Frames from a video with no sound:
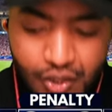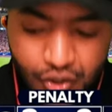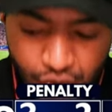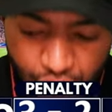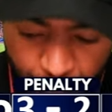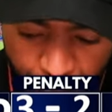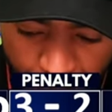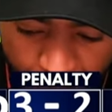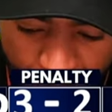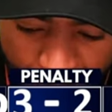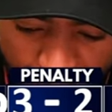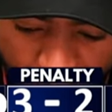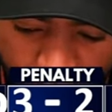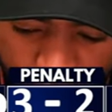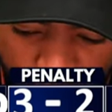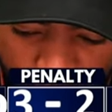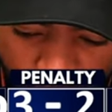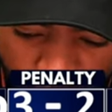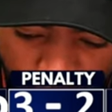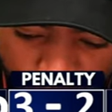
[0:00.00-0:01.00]
You've got
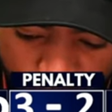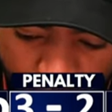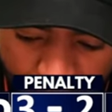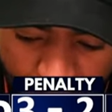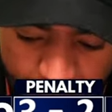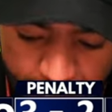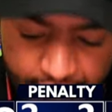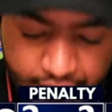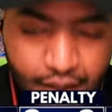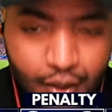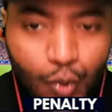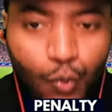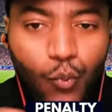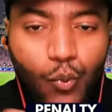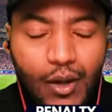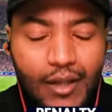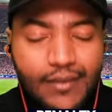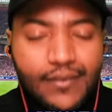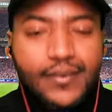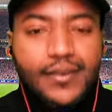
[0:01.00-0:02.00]
to respect
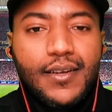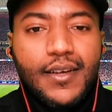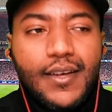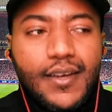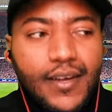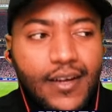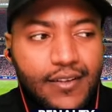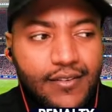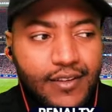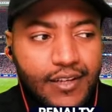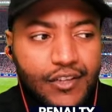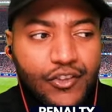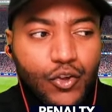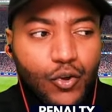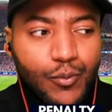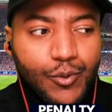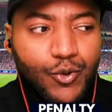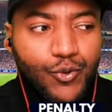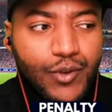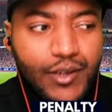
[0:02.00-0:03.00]
what
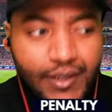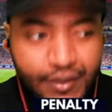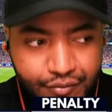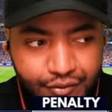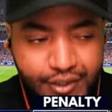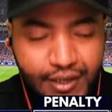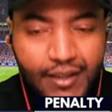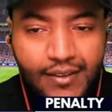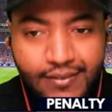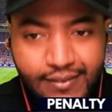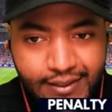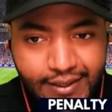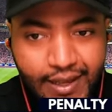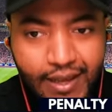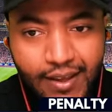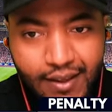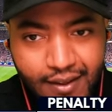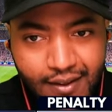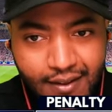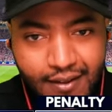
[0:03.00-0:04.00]
Atletico Madrid have done
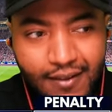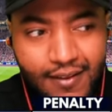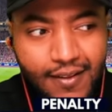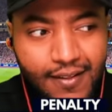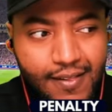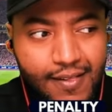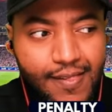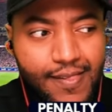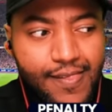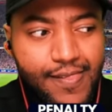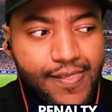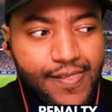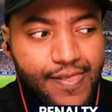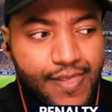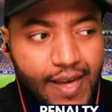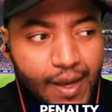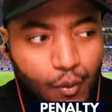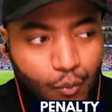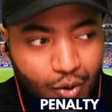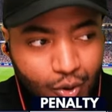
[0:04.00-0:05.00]
today.
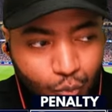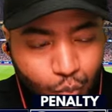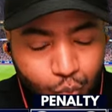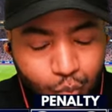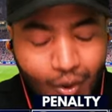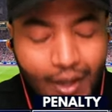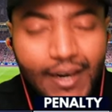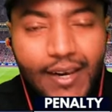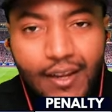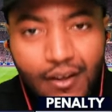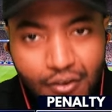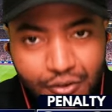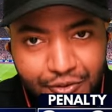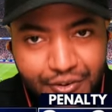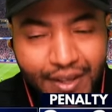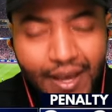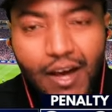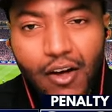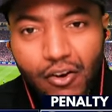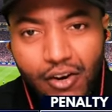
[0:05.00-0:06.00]
They were 1-0
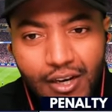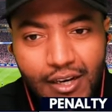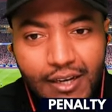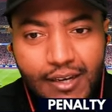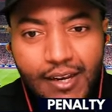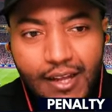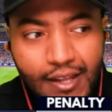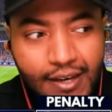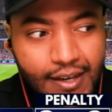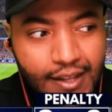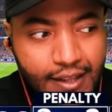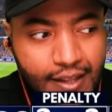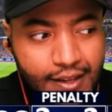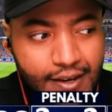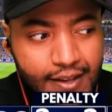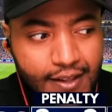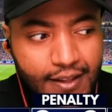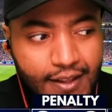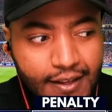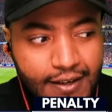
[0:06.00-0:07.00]
down in
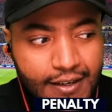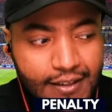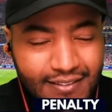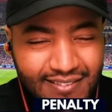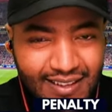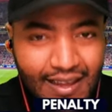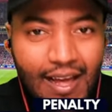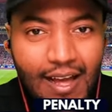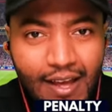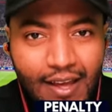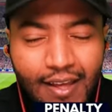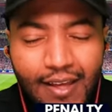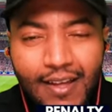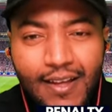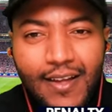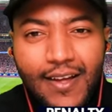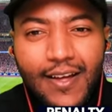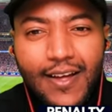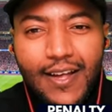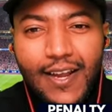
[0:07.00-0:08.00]
the tie,
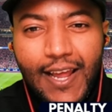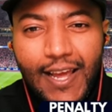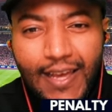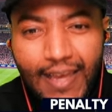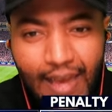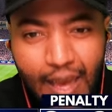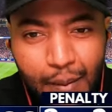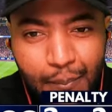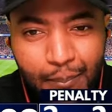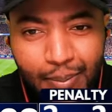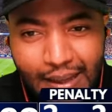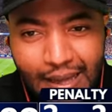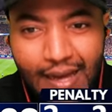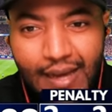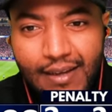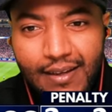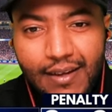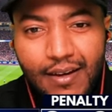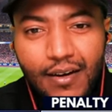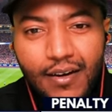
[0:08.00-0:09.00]
and they came
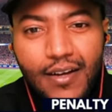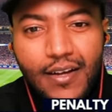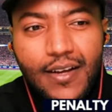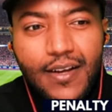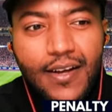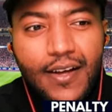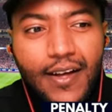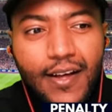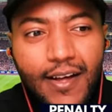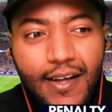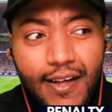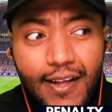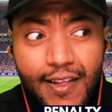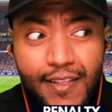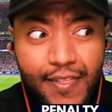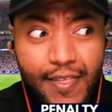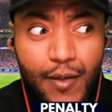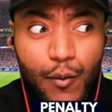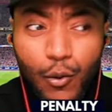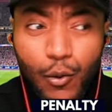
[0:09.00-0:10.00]
back.
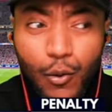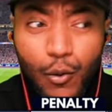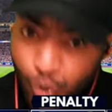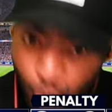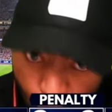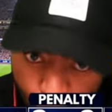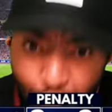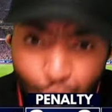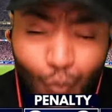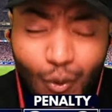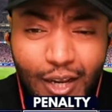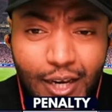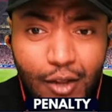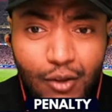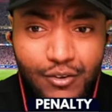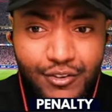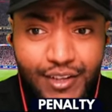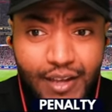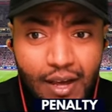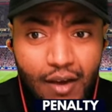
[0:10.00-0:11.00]
They were losing
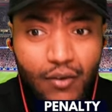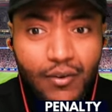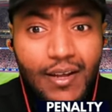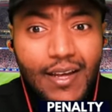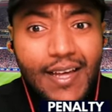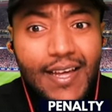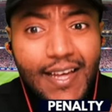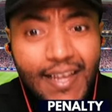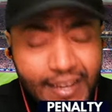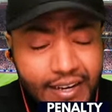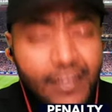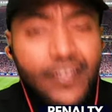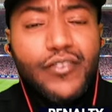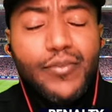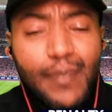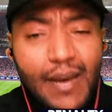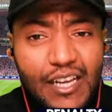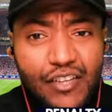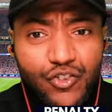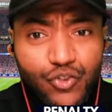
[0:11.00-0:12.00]
1-0 down in
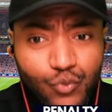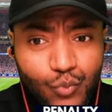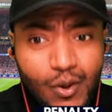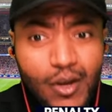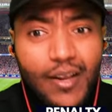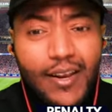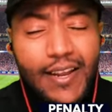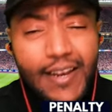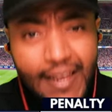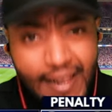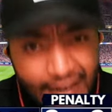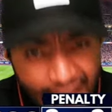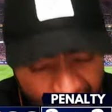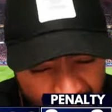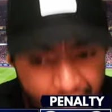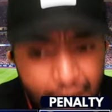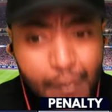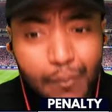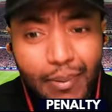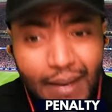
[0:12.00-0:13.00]
this match as well, and then they
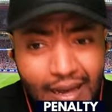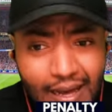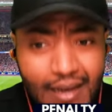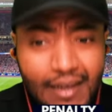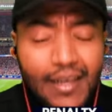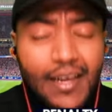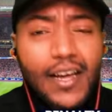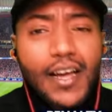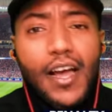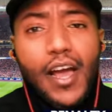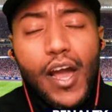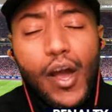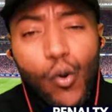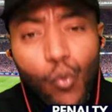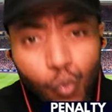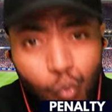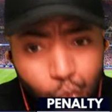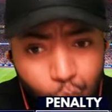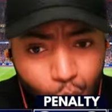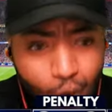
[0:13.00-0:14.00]
came back
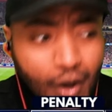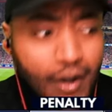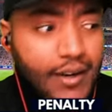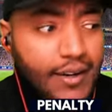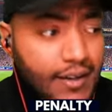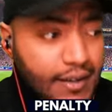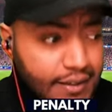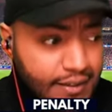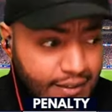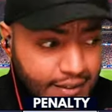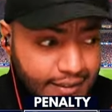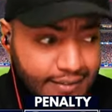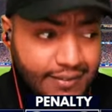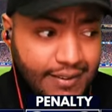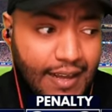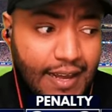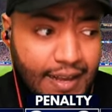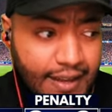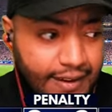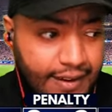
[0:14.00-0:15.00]
and won the
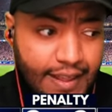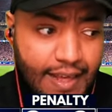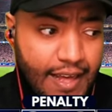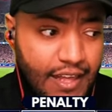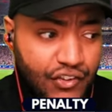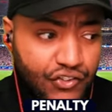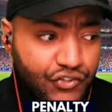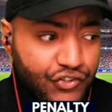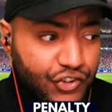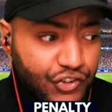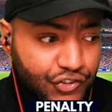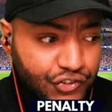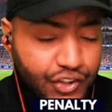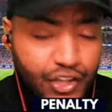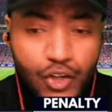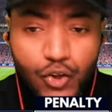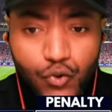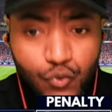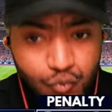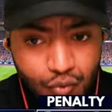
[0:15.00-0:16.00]
tie. That is just
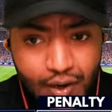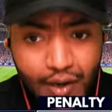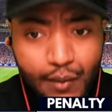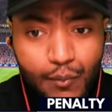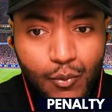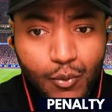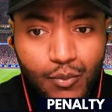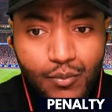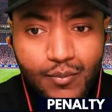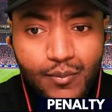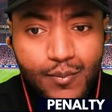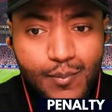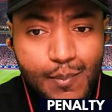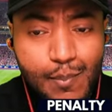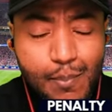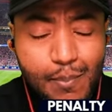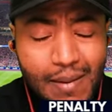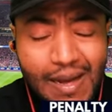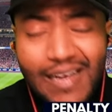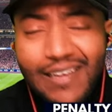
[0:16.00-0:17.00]
incredible.
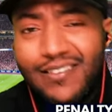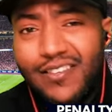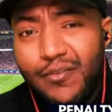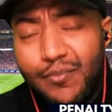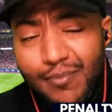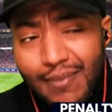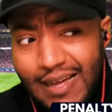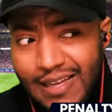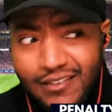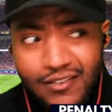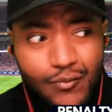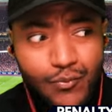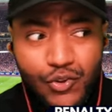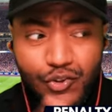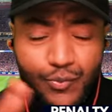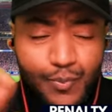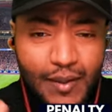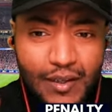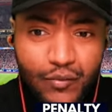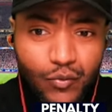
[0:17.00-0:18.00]
Massive, massive
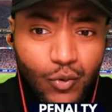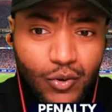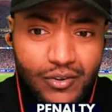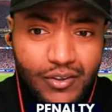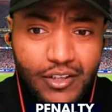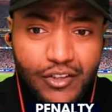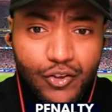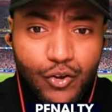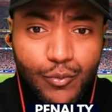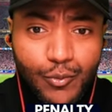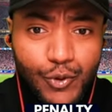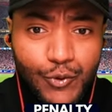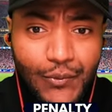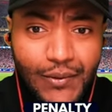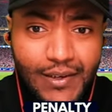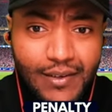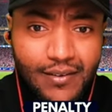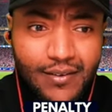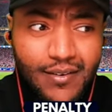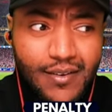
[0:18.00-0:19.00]
respect for Atletico
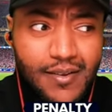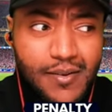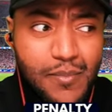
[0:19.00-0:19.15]
Madrid.